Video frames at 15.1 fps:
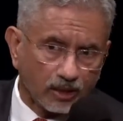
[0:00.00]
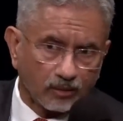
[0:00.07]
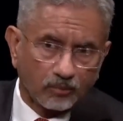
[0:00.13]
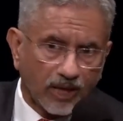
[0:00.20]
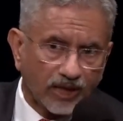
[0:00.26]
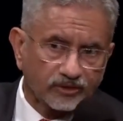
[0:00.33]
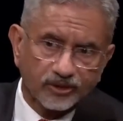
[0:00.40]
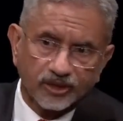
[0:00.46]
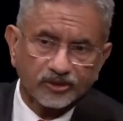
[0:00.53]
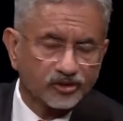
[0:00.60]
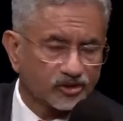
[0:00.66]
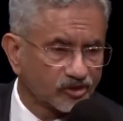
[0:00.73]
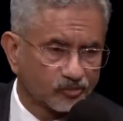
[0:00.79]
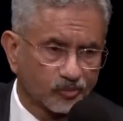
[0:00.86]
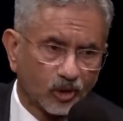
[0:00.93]
My
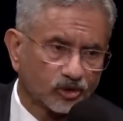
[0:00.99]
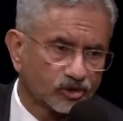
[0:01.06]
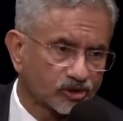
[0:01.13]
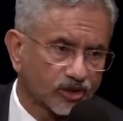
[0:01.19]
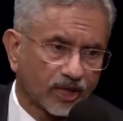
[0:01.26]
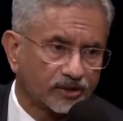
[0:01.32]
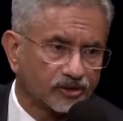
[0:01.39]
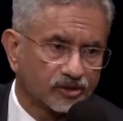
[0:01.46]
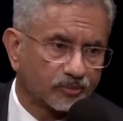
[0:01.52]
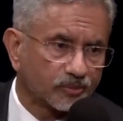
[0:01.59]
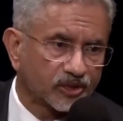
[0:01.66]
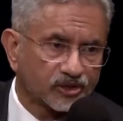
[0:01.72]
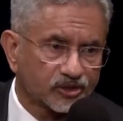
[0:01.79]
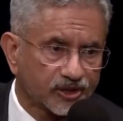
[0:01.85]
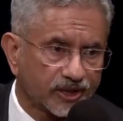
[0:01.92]
sense is both sides
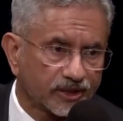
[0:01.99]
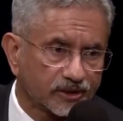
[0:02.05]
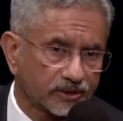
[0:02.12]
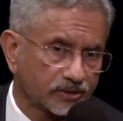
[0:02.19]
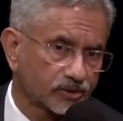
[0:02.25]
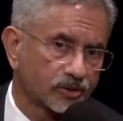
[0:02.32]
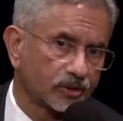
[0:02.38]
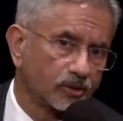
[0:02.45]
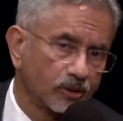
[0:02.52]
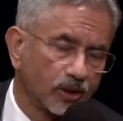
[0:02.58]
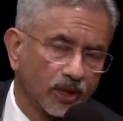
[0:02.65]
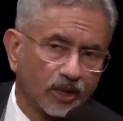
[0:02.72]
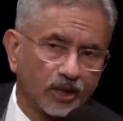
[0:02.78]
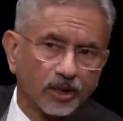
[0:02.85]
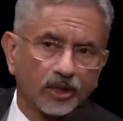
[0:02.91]
appreciate it. So
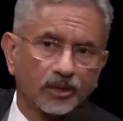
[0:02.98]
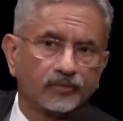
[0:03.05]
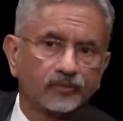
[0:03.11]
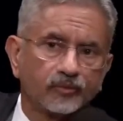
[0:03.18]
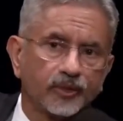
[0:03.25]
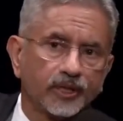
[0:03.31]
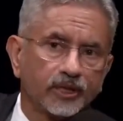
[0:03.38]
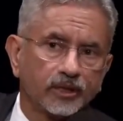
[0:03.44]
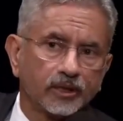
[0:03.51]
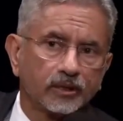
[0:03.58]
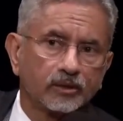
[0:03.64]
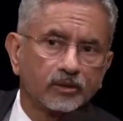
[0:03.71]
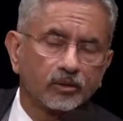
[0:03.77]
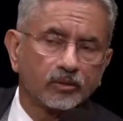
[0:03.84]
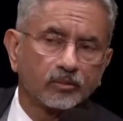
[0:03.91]
if we
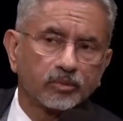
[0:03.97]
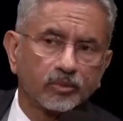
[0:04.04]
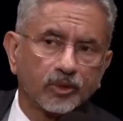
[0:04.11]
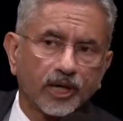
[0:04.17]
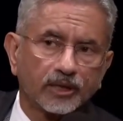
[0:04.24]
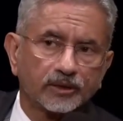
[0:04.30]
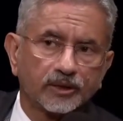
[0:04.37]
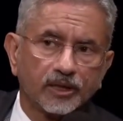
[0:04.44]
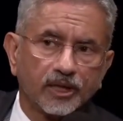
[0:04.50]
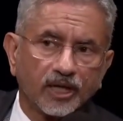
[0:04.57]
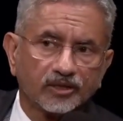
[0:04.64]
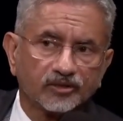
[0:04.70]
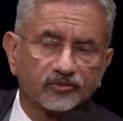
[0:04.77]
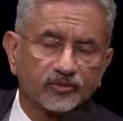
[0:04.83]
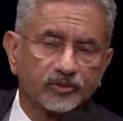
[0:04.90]
look at the
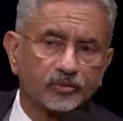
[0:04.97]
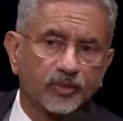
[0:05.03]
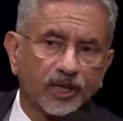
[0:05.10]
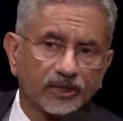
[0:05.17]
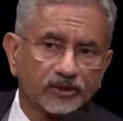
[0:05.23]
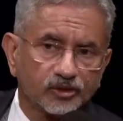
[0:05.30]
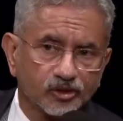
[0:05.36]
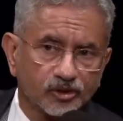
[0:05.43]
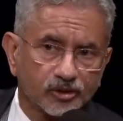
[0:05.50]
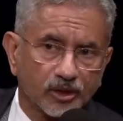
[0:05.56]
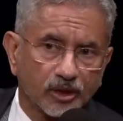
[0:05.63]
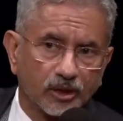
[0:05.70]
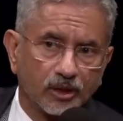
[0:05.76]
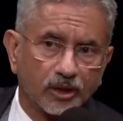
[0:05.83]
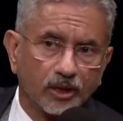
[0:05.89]
last few months,
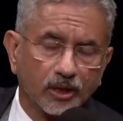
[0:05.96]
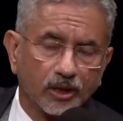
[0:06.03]
Prime